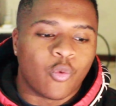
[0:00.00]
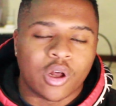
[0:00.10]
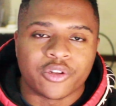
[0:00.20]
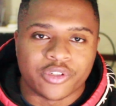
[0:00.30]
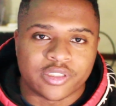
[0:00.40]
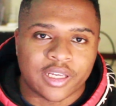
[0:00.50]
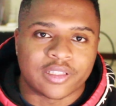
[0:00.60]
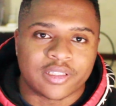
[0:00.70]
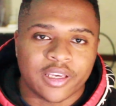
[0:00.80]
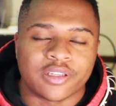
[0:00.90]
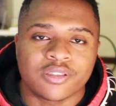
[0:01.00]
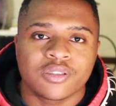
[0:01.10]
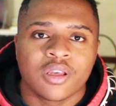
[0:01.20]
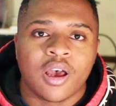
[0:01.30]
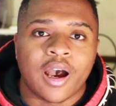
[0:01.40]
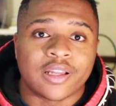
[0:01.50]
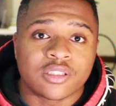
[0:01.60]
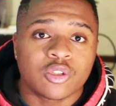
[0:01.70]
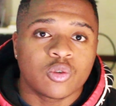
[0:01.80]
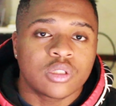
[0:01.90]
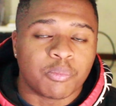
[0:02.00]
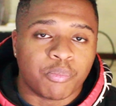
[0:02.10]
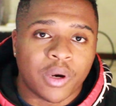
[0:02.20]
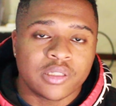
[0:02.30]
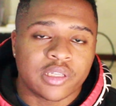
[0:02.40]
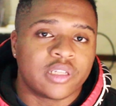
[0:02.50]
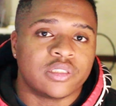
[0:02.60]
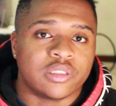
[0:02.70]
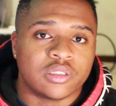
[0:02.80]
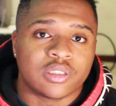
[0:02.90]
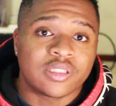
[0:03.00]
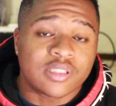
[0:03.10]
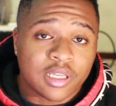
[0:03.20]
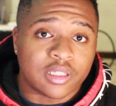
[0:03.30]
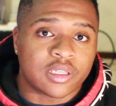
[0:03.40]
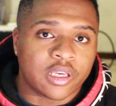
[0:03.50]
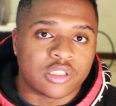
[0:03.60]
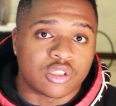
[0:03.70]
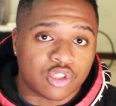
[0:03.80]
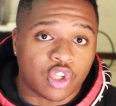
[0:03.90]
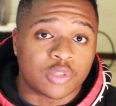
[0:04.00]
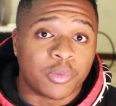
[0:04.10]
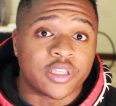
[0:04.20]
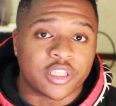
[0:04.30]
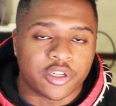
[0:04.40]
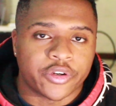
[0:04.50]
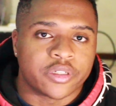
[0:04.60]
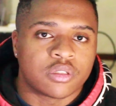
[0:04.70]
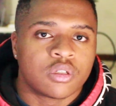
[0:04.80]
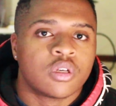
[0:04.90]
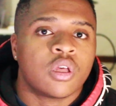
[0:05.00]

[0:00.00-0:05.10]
while they're inside the case until the buds LED inside the case starts blinking green.